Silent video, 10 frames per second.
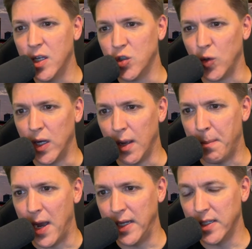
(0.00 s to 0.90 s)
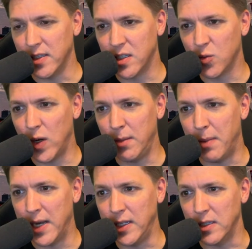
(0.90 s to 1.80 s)
Drink a pint at Sweaty
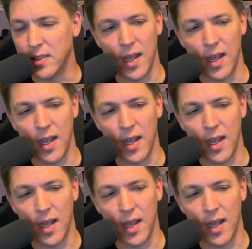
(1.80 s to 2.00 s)
Betty's.